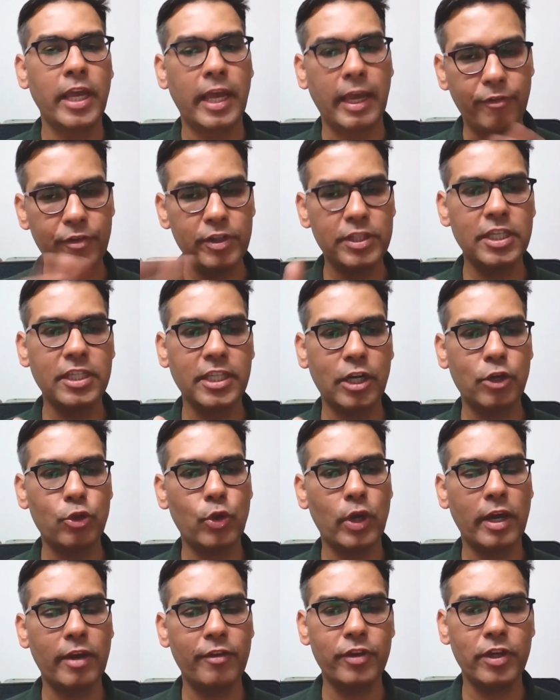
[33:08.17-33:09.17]
Everything that you
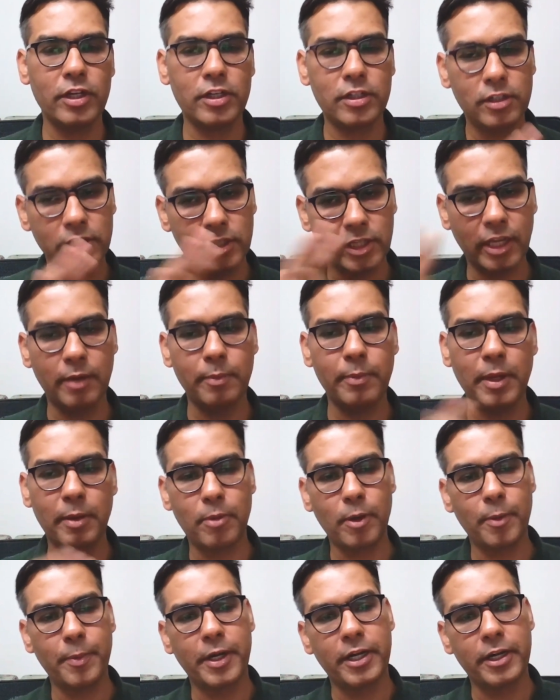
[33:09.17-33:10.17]
have here can be
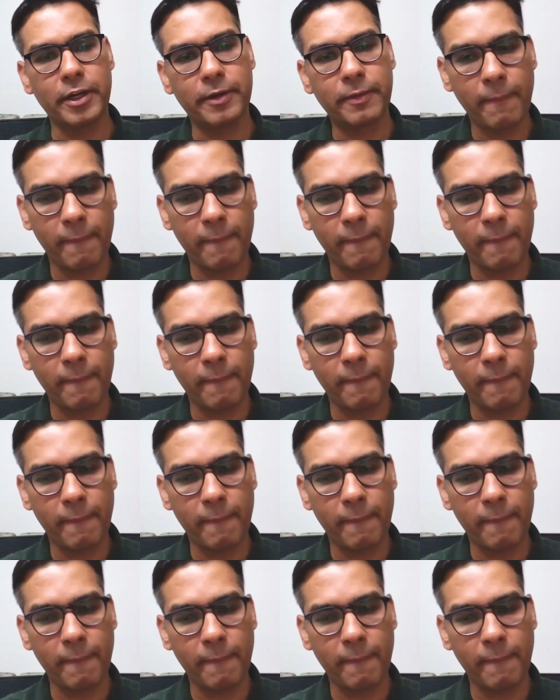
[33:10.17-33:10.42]
implemented.